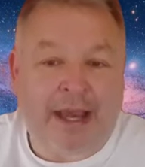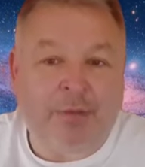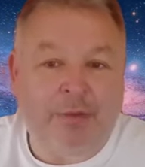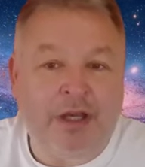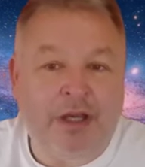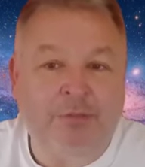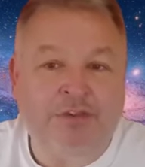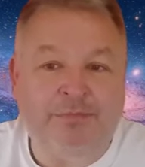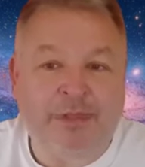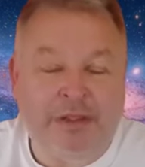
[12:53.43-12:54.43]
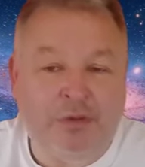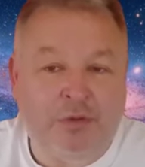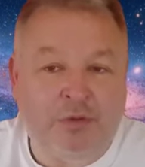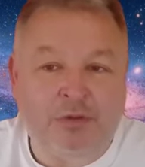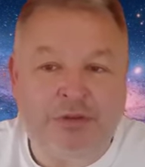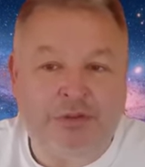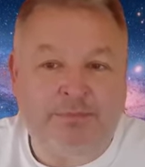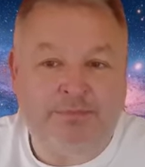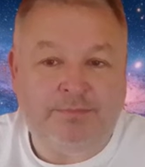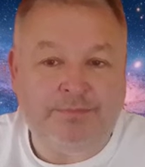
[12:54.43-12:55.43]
outcomes have been awesome